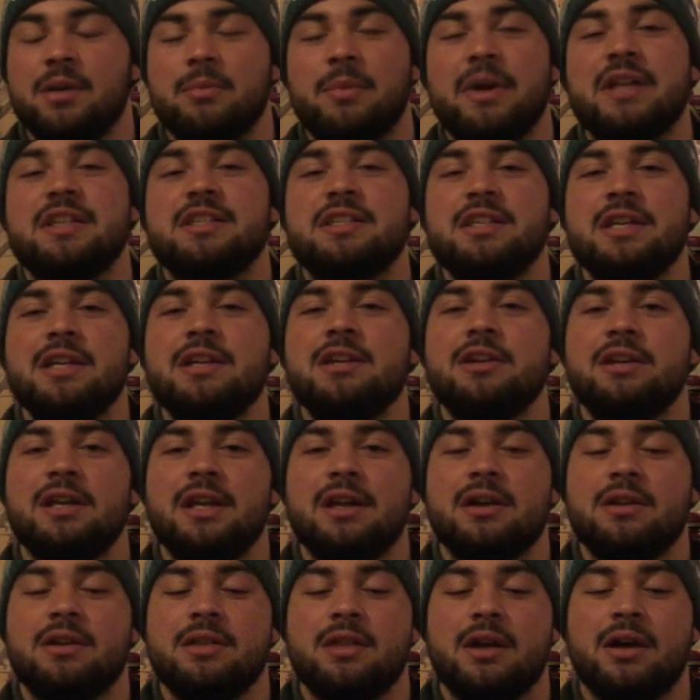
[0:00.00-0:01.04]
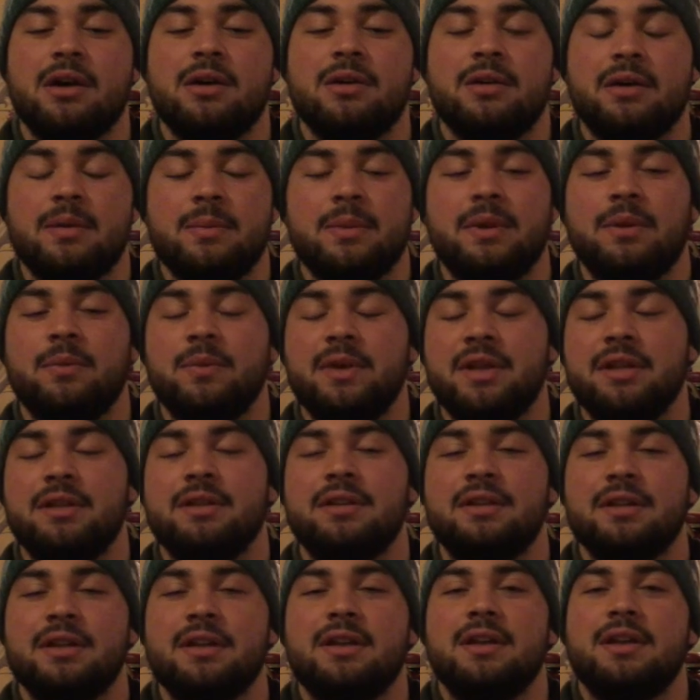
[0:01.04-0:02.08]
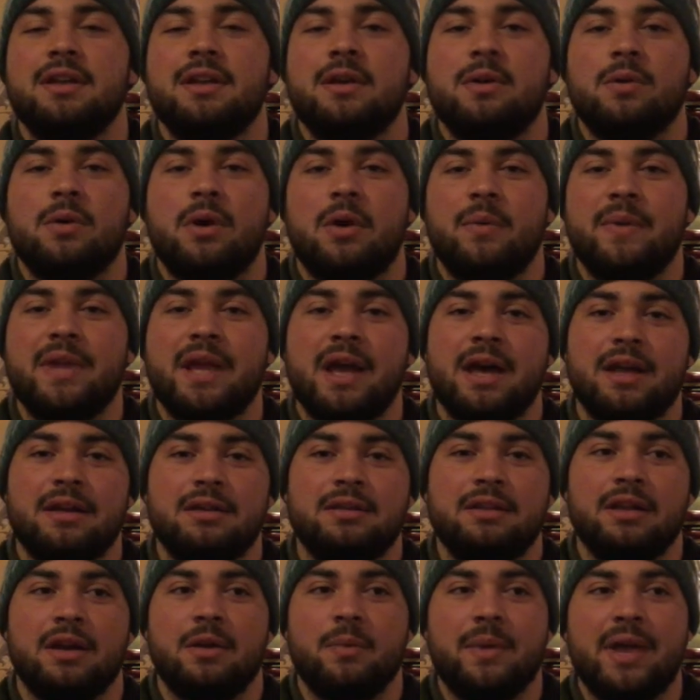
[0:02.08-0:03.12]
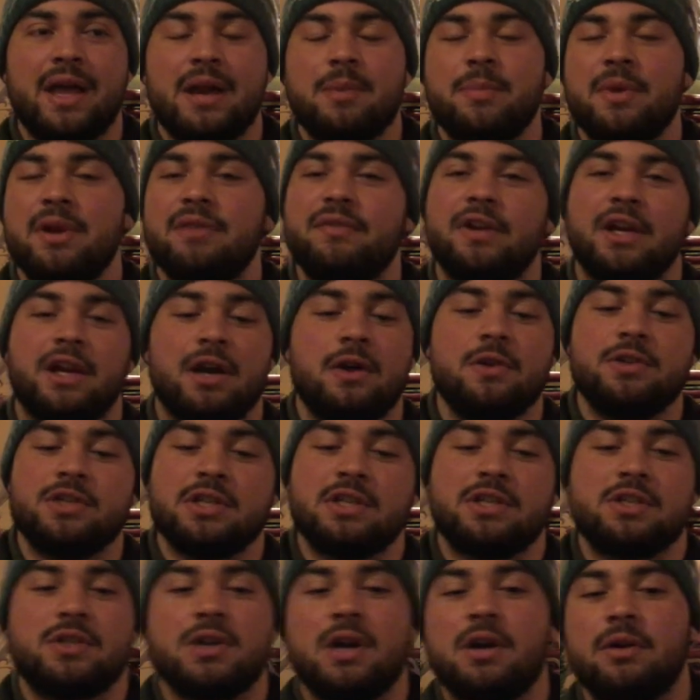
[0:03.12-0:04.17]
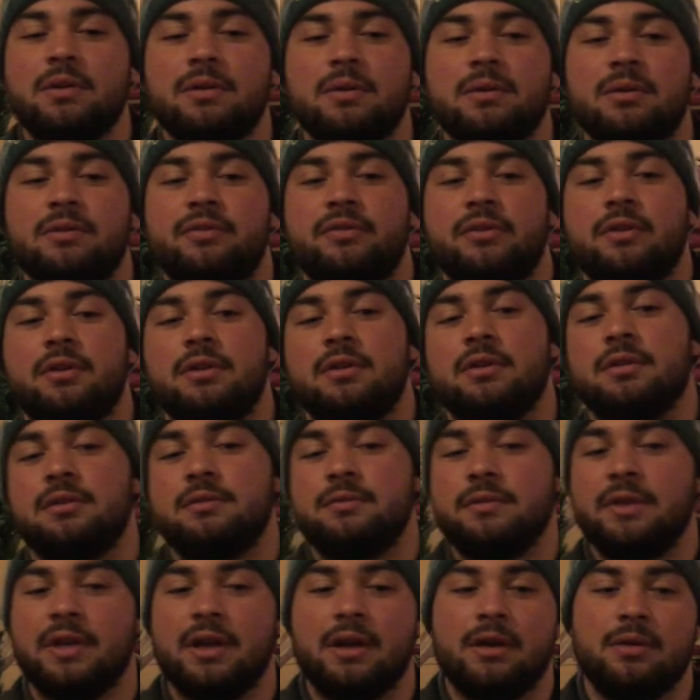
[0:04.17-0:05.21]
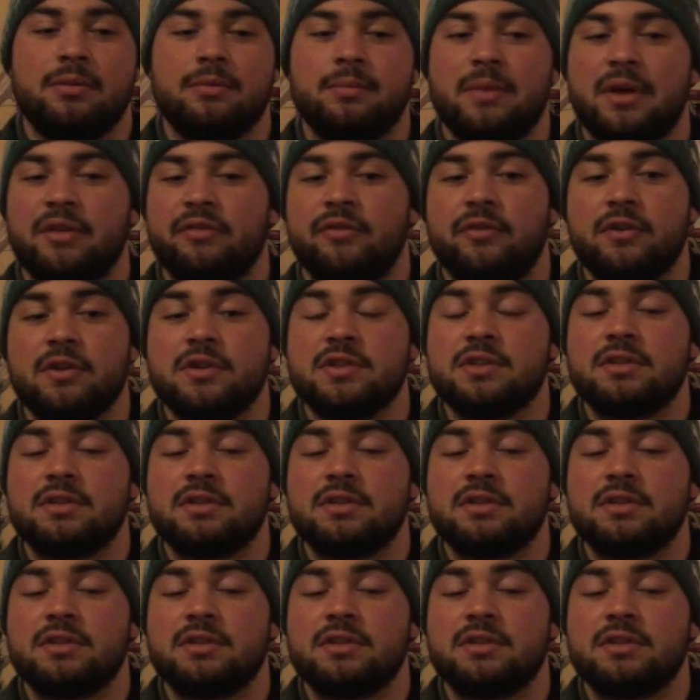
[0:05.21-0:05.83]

My senior year, though, I mean, we had a bit of a coaching struggle for, you know, my first